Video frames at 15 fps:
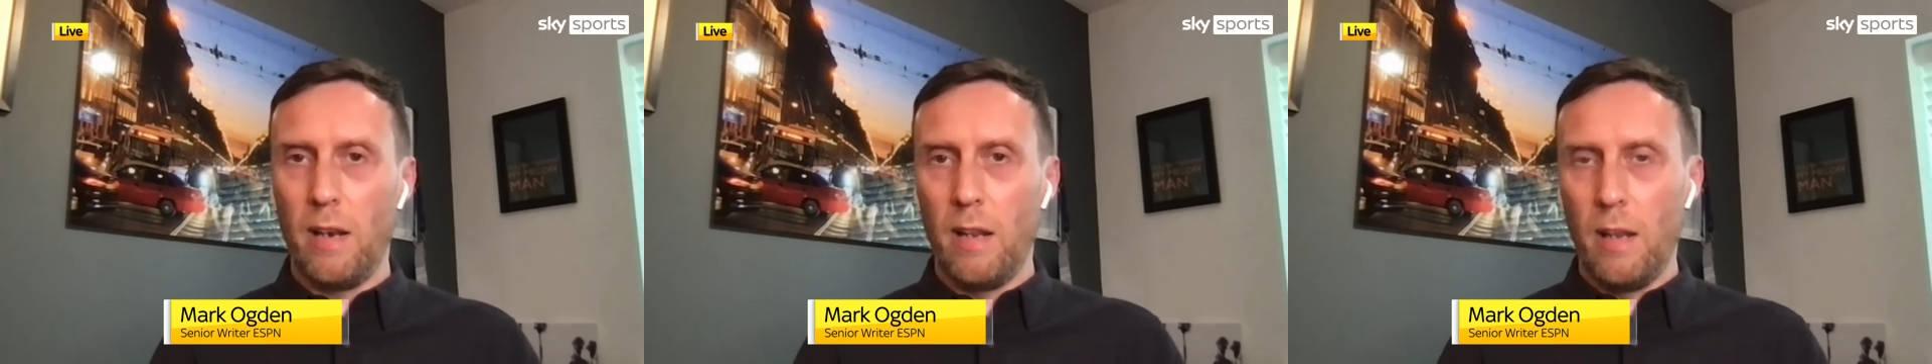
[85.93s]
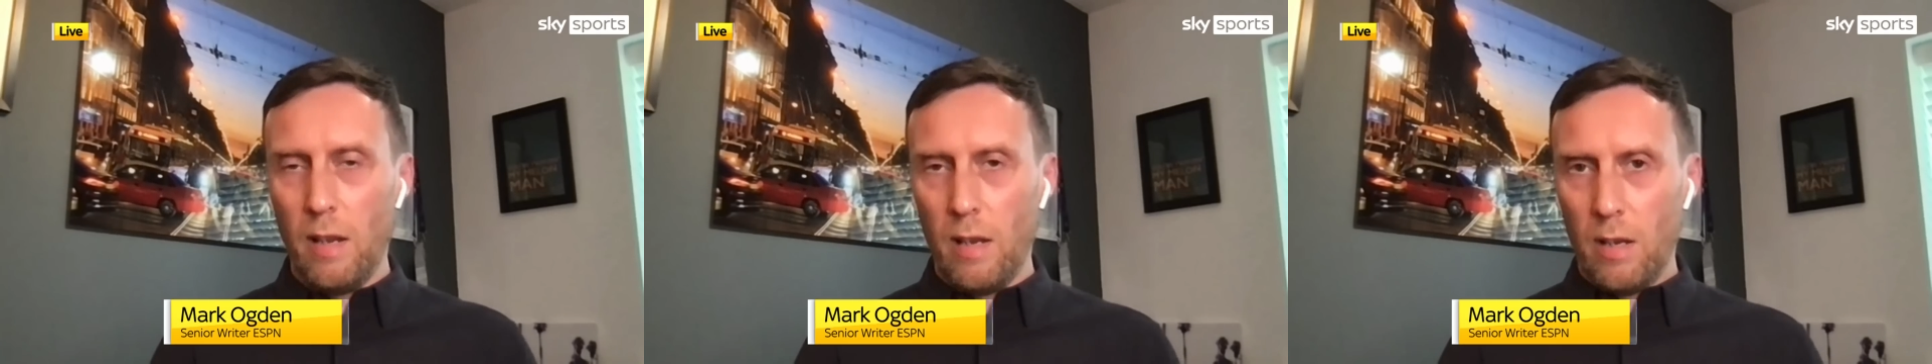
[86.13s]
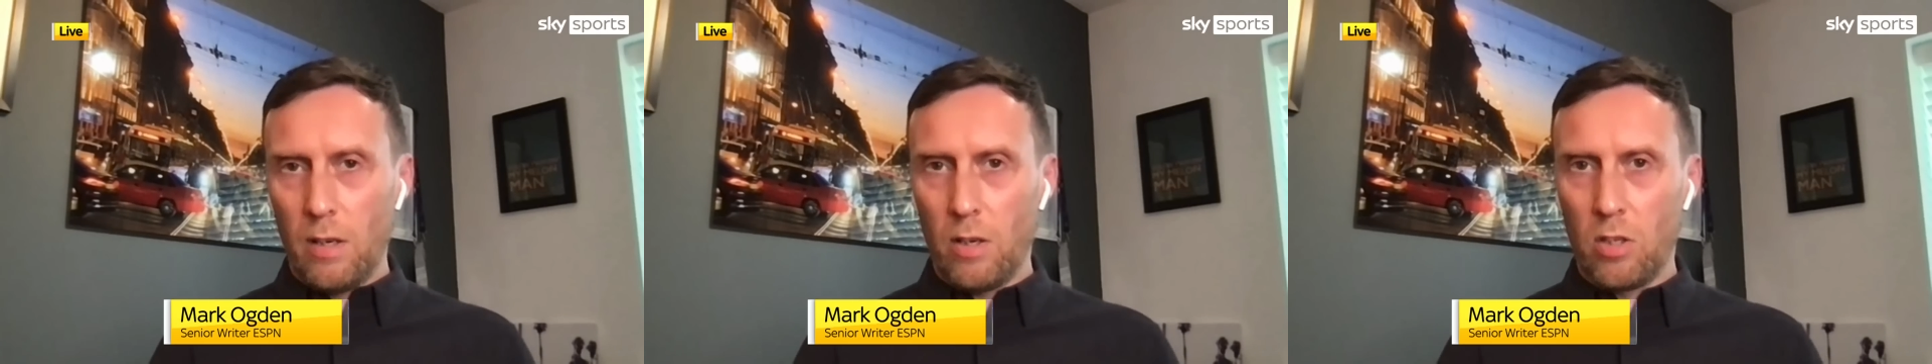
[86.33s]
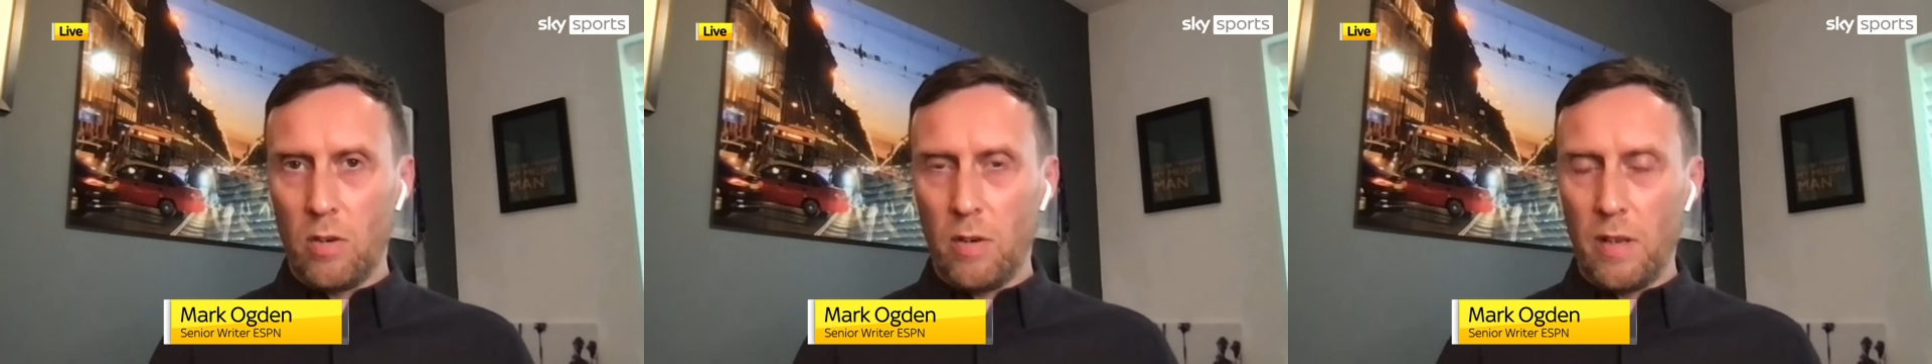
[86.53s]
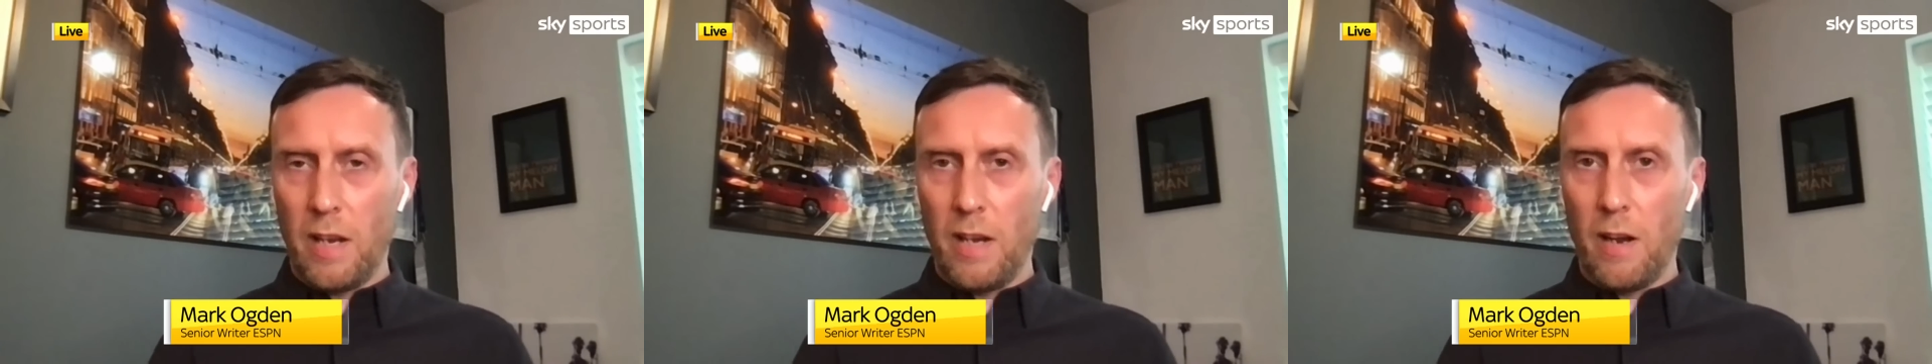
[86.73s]
And
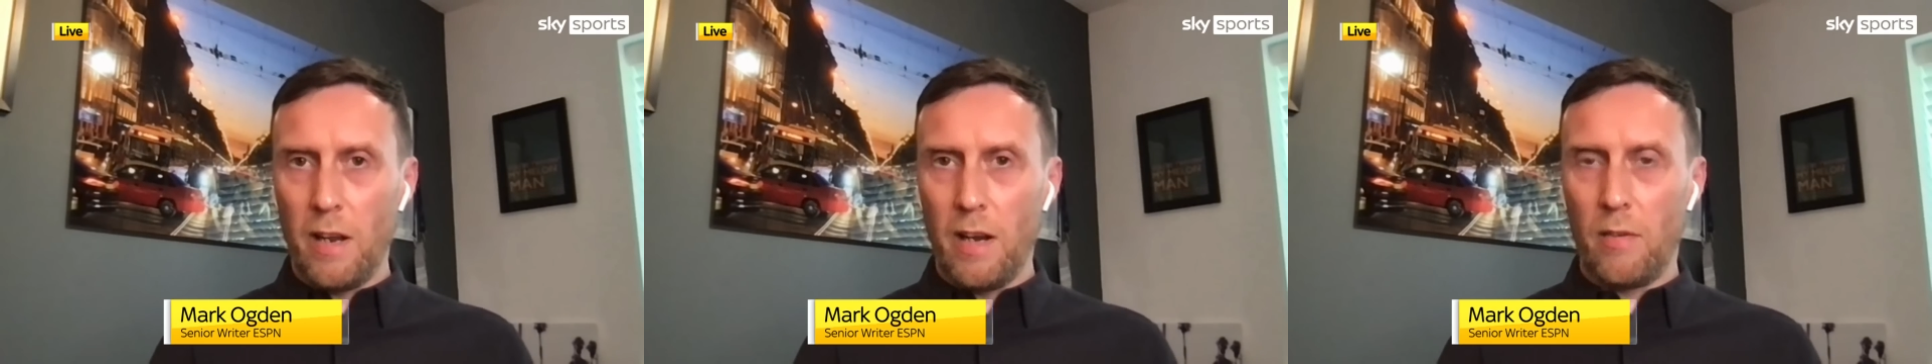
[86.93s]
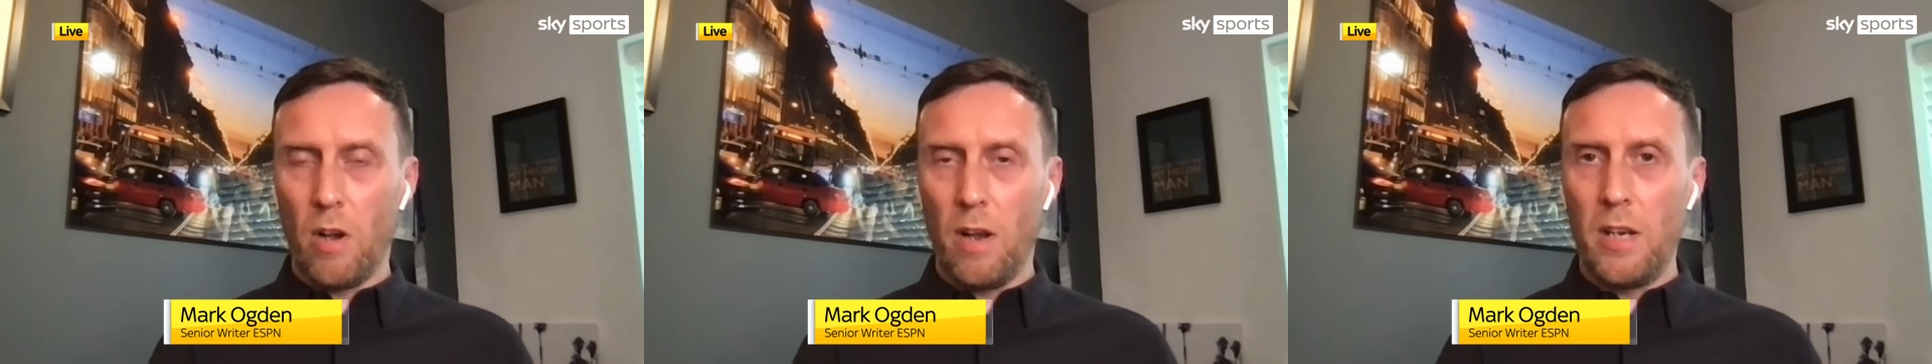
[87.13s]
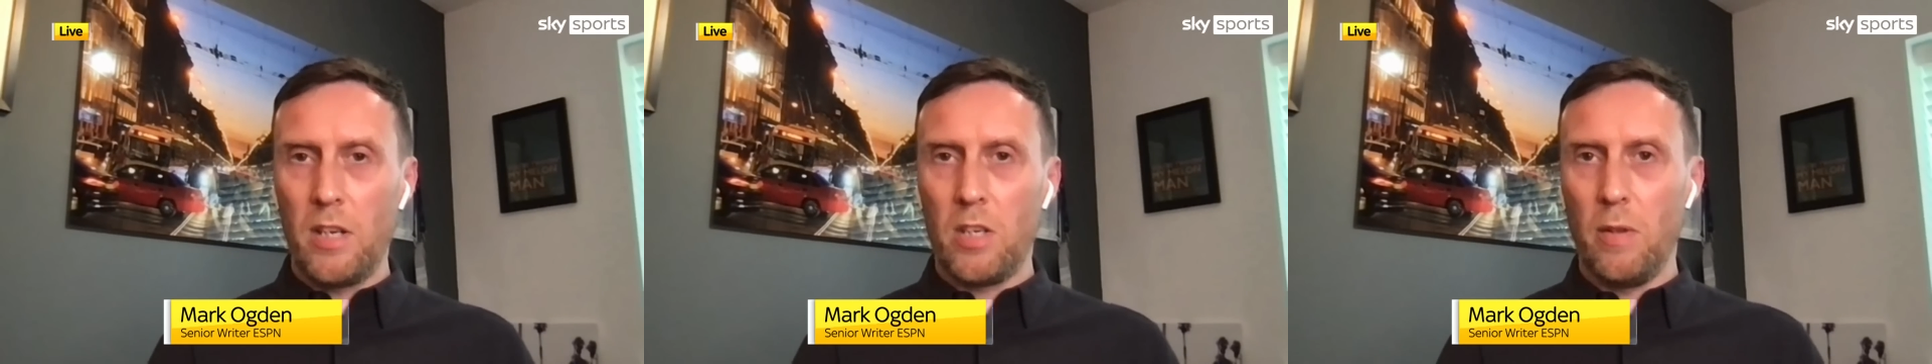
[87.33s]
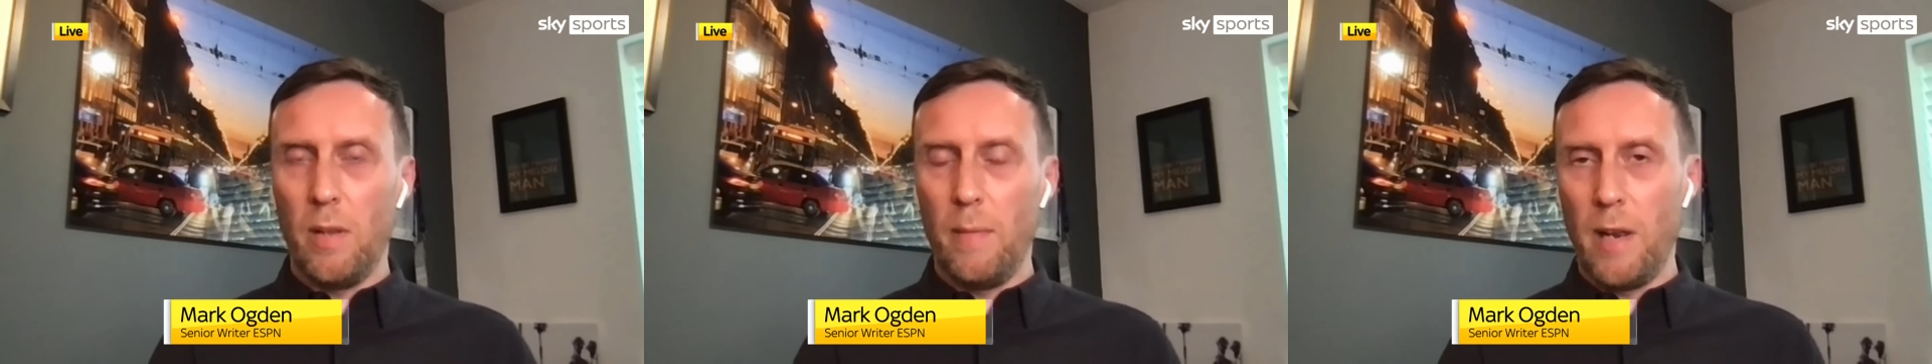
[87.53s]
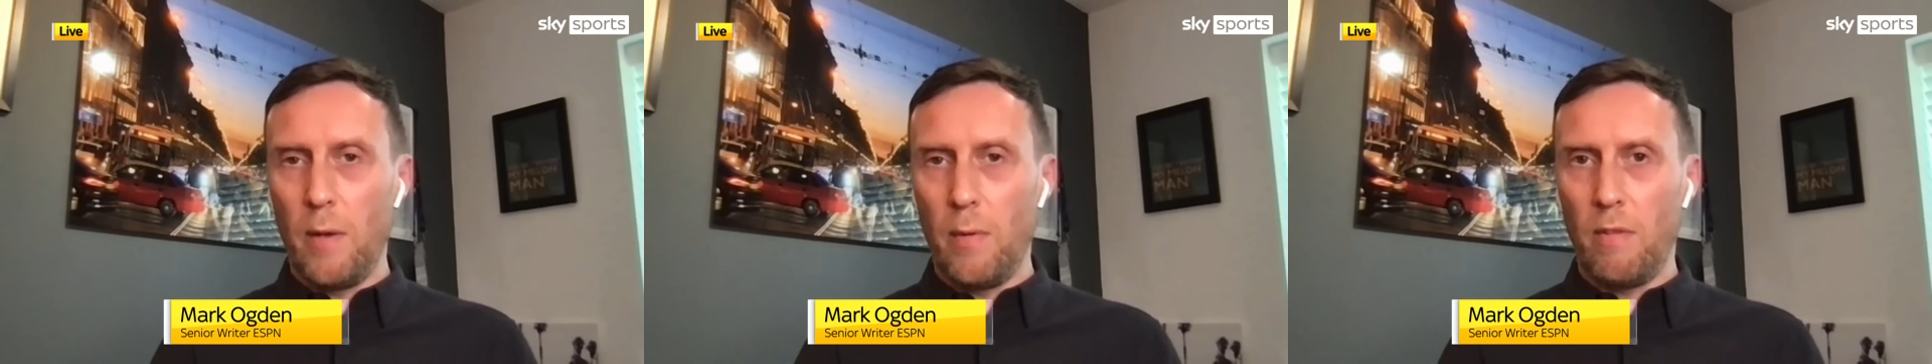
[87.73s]
considering that United have got an issue at
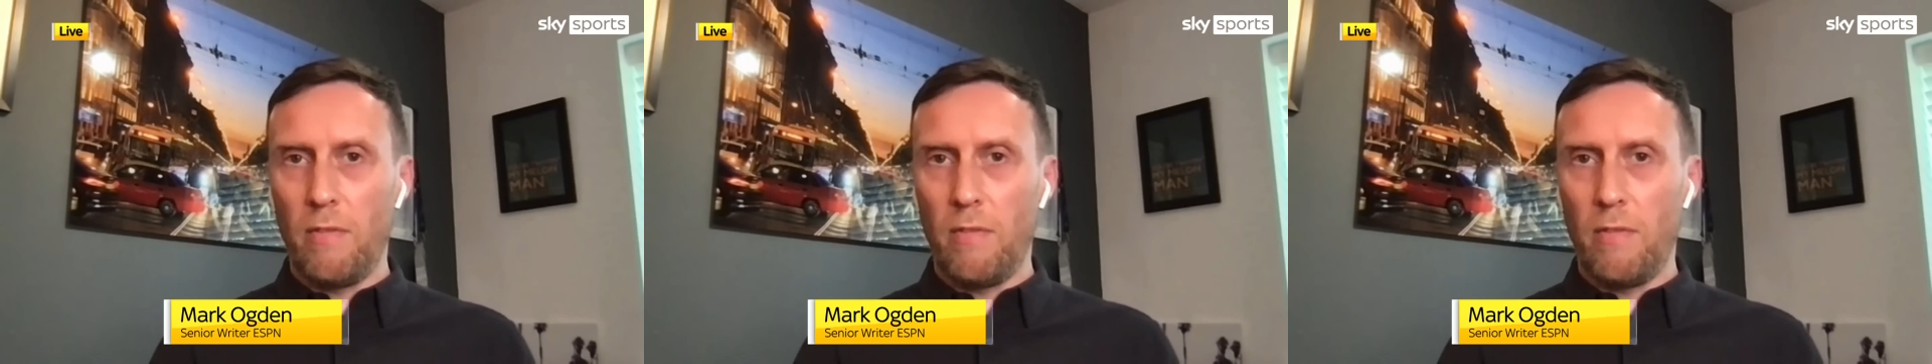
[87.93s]
the minute